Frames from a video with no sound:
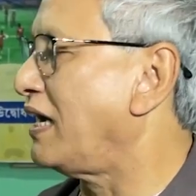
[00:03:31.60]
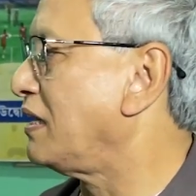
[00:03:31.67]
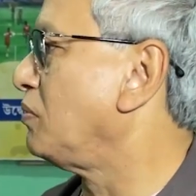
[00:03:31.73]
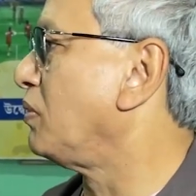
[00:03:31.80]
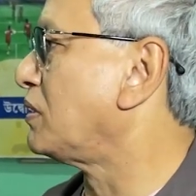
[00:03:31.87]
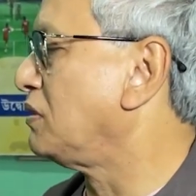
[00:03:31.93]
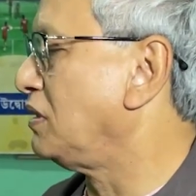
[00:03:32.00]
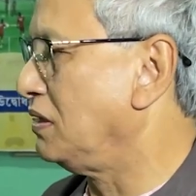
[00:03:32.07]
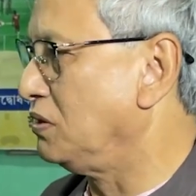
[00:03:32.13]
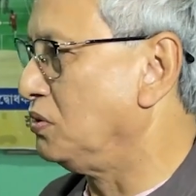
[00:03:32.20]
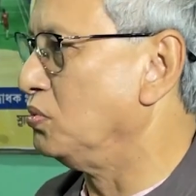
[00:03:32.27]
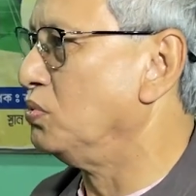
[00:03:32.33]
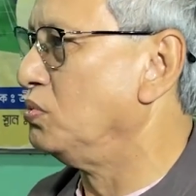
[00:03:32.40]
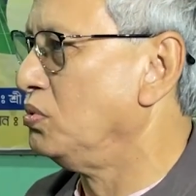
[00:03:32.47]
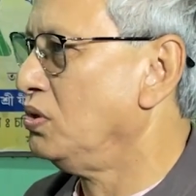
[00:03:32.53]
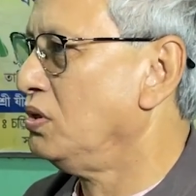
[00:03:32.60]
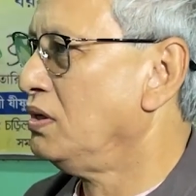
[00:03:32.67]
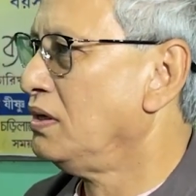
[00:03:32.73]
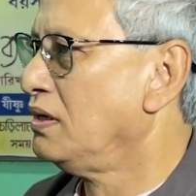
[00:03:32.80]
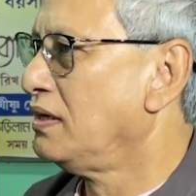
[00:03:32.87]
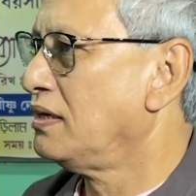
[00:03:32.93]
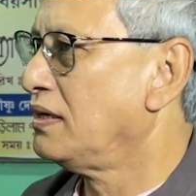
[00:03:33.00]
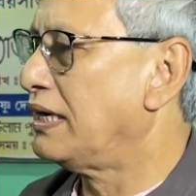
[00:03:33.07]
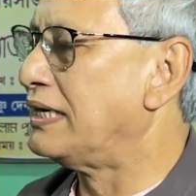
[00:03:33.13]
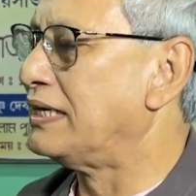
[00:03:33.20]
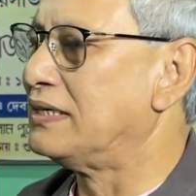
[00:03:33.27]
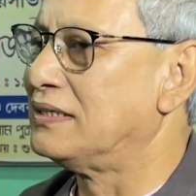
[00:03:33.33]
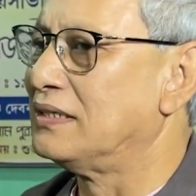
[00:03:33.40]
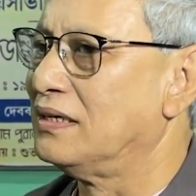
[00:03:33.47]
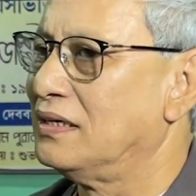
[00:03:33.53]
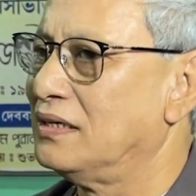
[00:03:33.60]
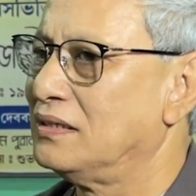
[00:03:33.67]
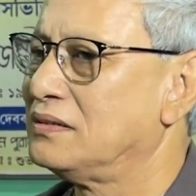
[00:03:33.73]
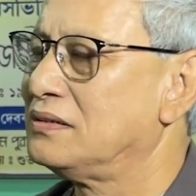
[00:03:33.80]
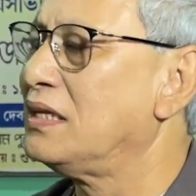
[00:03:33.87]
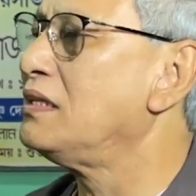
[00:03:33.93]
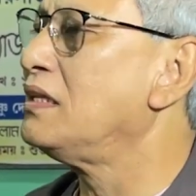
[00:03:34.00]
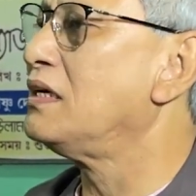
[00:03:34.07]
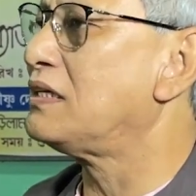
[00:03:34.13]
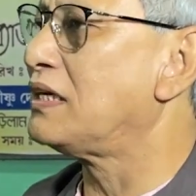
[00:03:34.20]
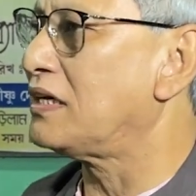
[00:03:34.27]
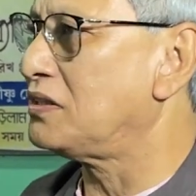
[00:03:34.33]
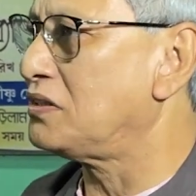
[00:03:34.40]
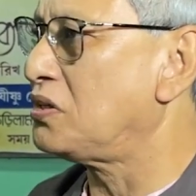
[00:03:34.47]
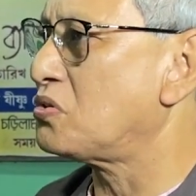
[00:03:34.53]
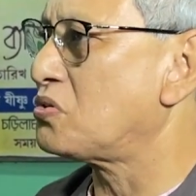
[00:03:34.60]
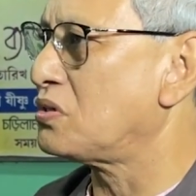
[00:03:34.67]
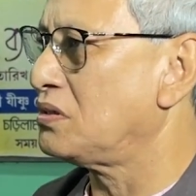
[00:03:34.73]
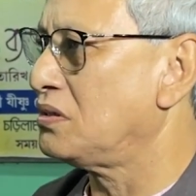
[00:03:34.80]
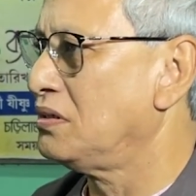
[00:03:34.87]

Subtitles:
what they'll do, and then they'll take a decision.